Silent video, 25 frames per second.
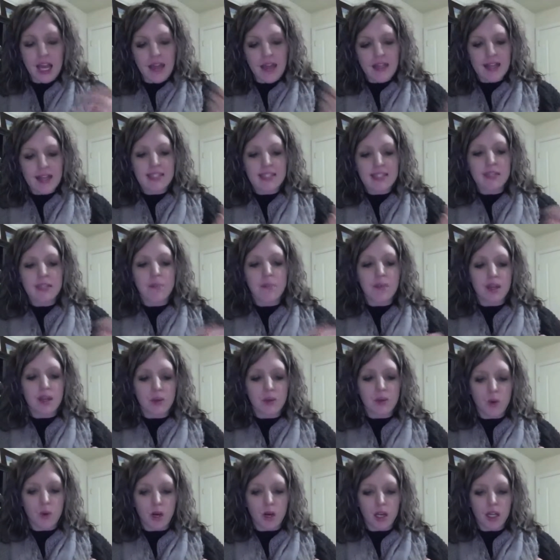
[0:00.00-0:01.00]
that's a big
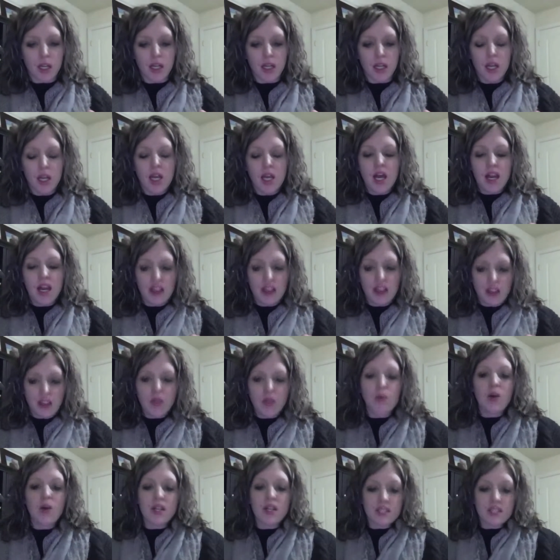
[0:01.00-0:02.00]
one
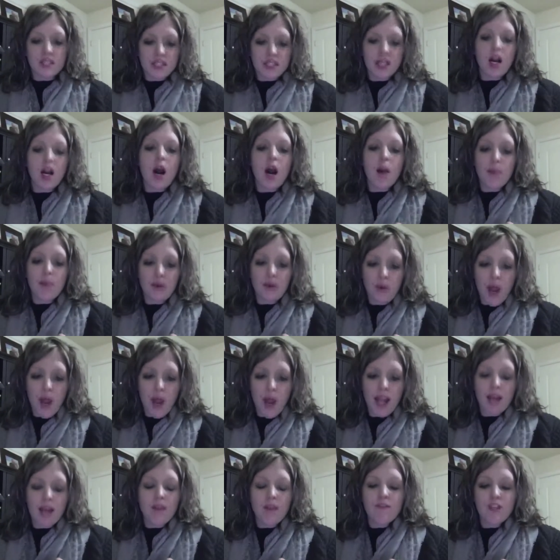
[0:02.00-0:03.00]
another one is the
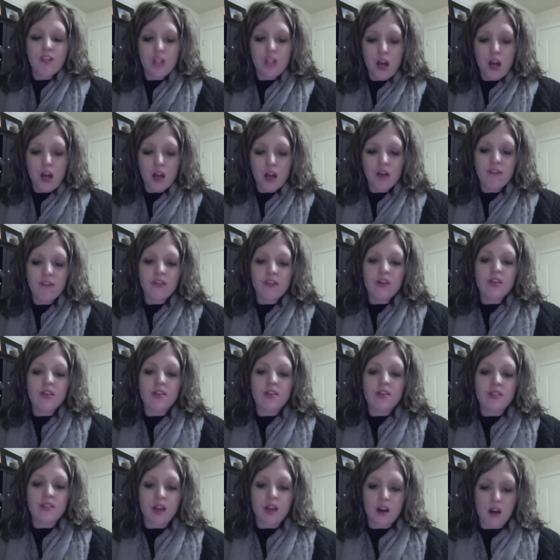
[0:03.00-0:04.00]
copyright
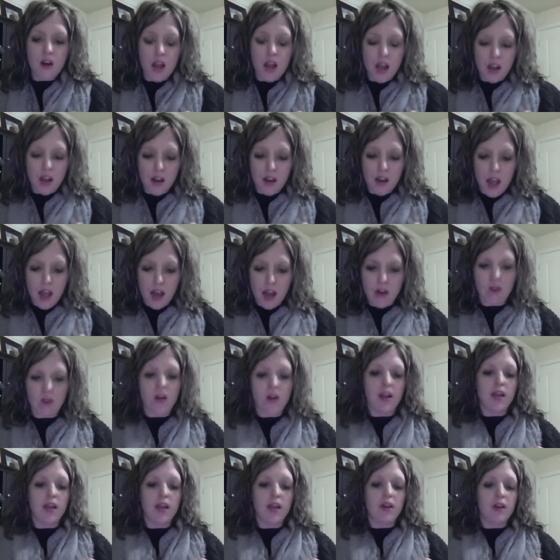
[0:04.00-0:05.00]
photographers that are
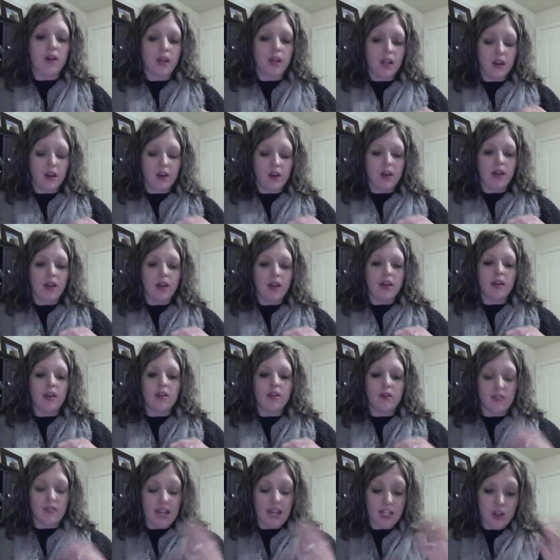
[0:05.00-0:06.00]
entering or hearing
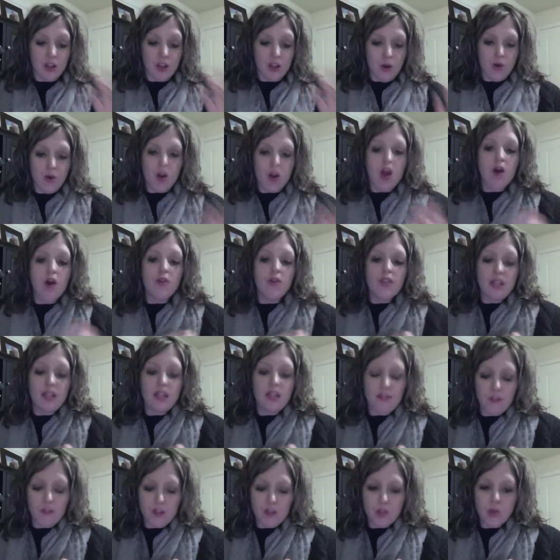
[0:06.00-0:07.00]
or they don't know the
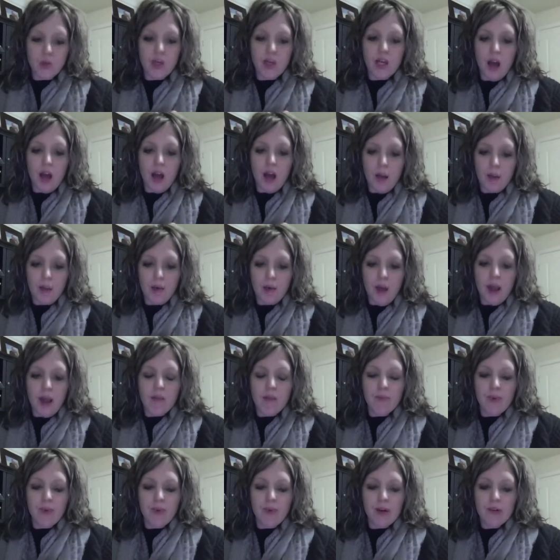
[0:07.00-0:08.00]
difference between copyright
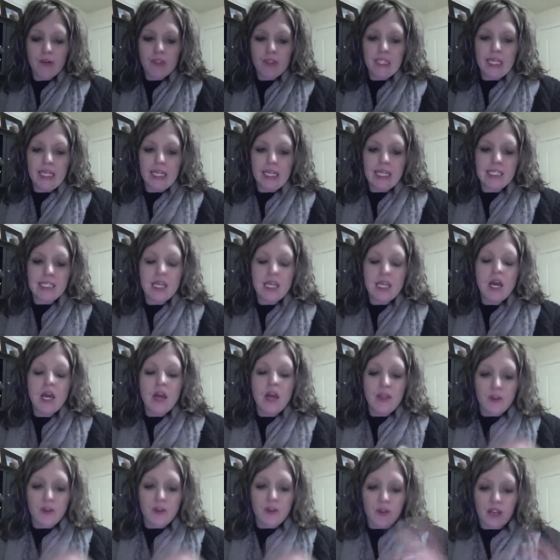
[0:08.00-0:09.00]
and print release
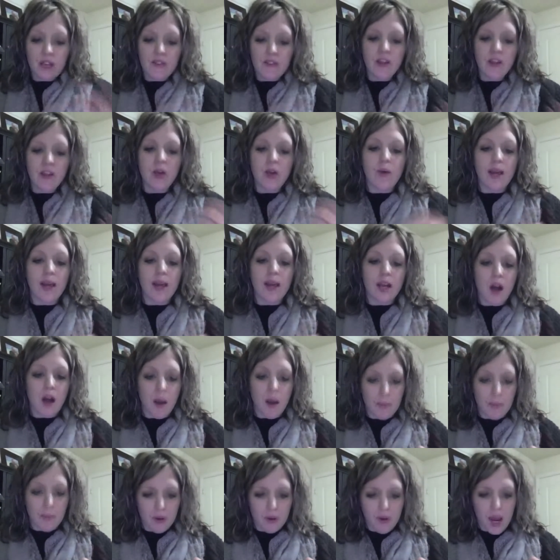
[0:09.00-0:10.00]
they're giving away
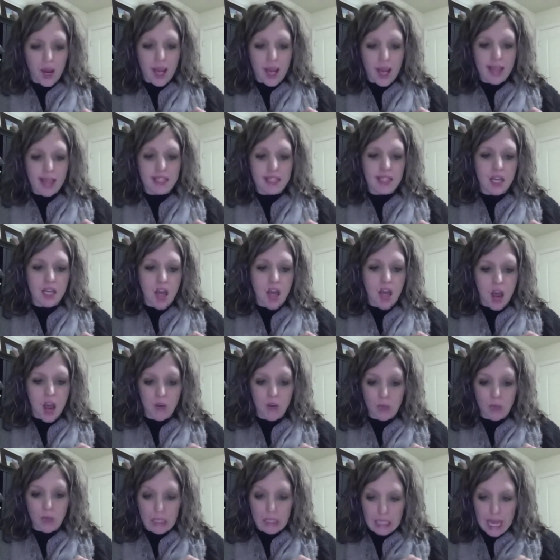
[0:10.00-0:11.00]
copyrights and not
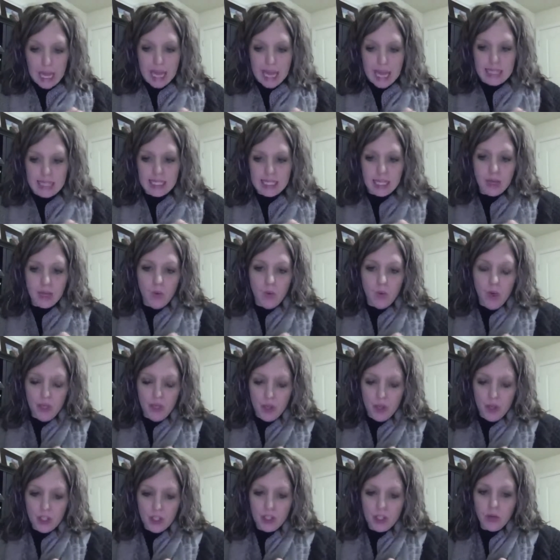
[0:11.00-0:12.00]
realizing what
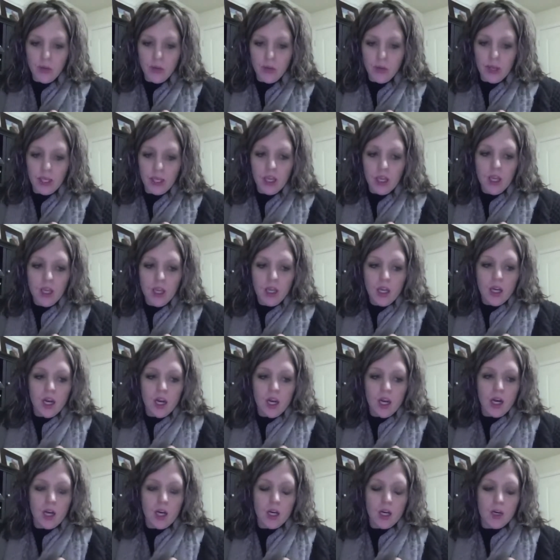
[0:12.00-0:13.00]
they're doing
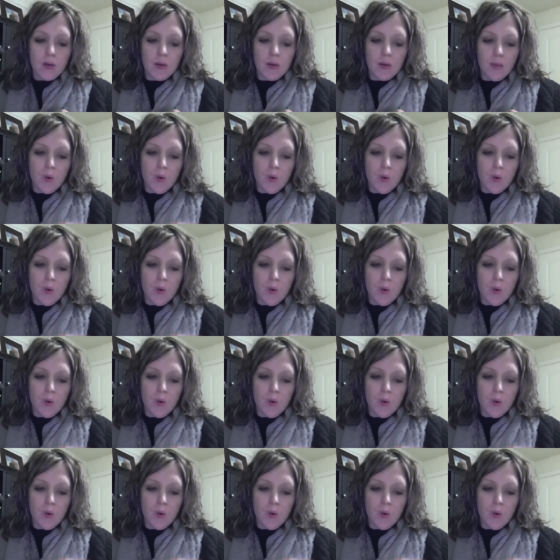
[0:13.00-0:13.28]
um,